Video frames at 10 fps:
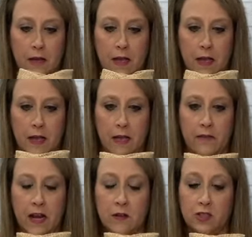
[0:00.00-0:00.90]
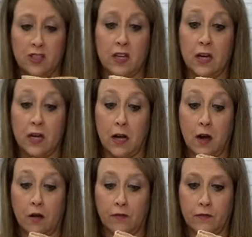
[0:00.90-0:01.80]
And then I'll just cut it
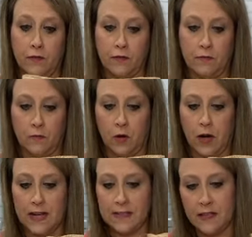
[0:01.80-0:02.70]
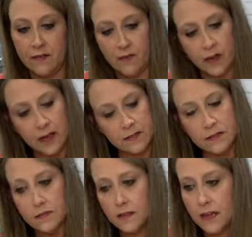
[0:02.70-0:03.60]
off where I see fit.
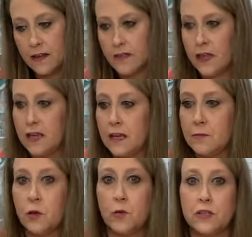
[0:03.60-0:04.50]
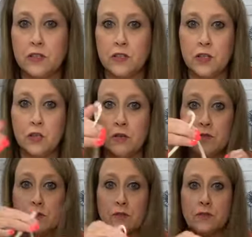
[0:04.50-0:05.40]
And I think I'm going to
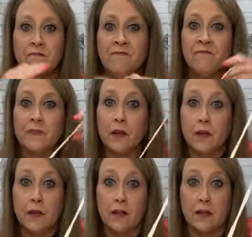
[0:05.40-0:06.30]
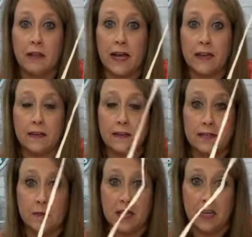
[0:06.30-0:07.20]
use like
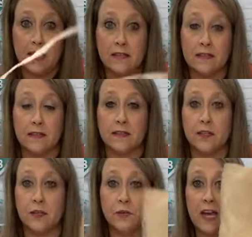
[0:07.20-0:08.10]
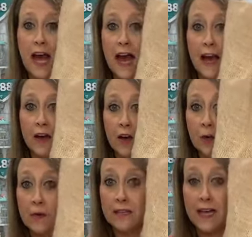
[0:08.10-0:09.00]
some of this to tie
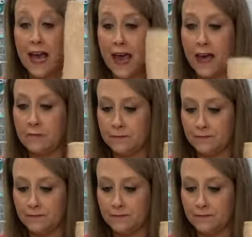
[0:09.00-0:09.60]
up his hat.